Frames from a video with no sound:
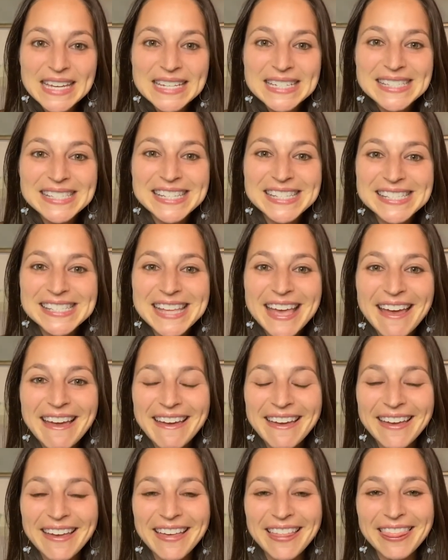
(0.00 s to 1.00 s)
To
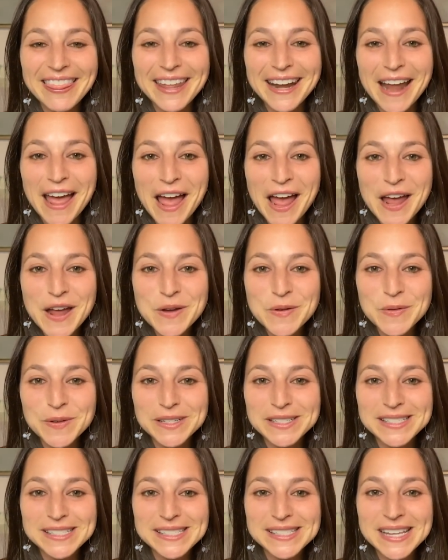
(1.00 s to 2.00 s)
say that I
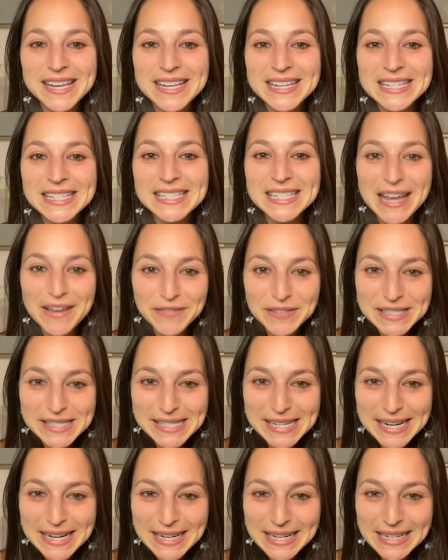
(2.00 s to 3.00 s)
was
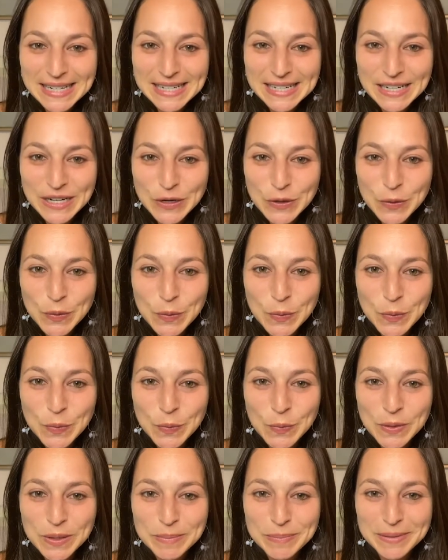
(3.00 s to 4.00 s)
devastated
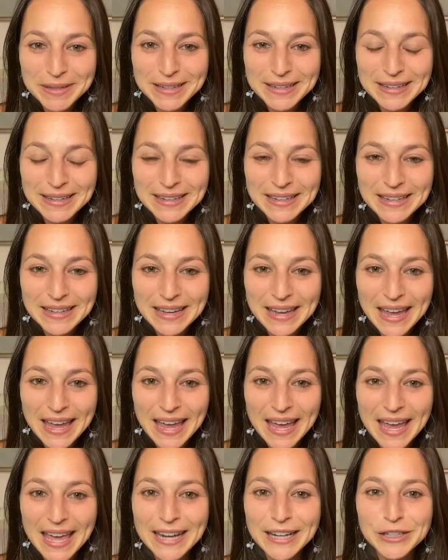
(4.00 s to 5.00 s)
would be
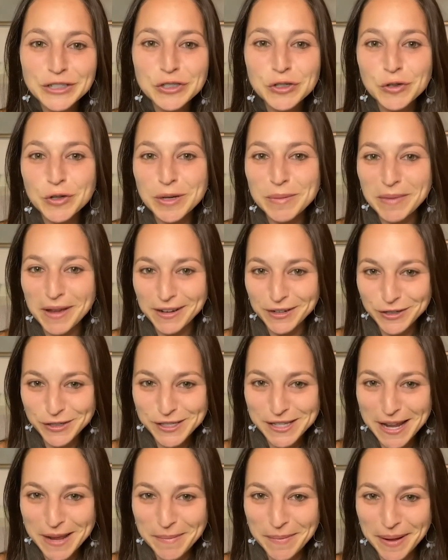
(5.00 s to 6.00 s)
an extreme
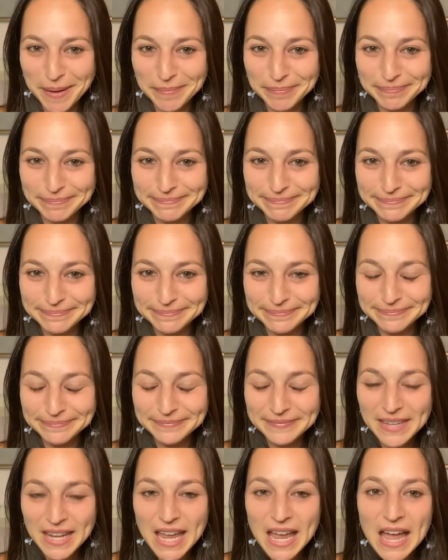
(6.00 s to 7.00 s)
understatement.
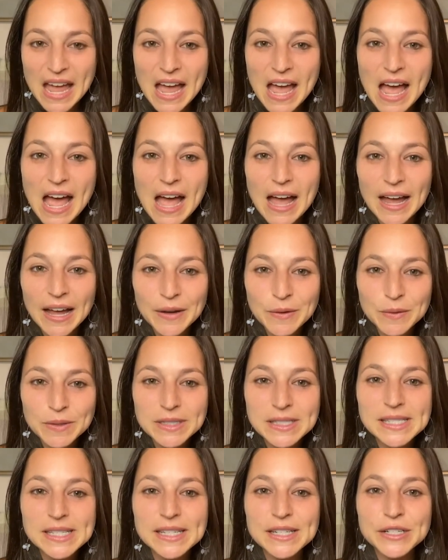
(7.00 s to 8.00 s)
I
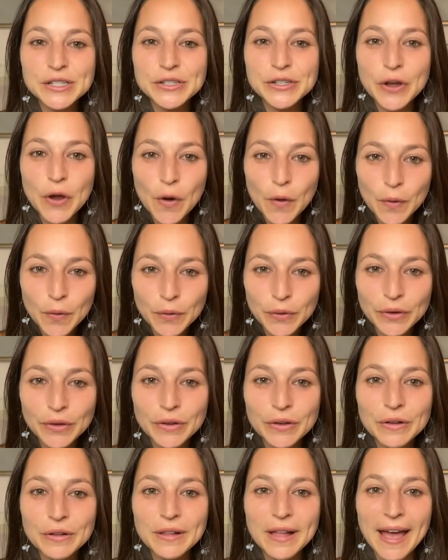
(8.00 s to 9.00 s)
was in
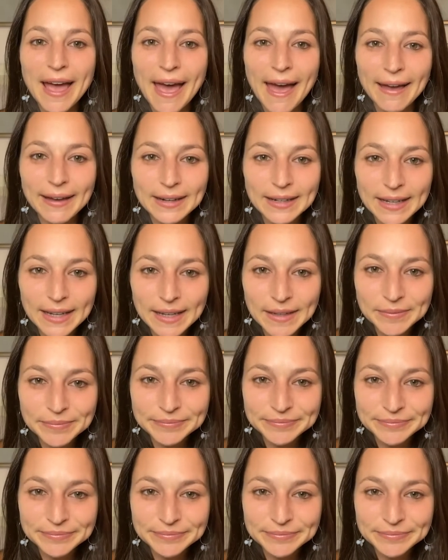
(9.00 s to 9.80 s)
total agony.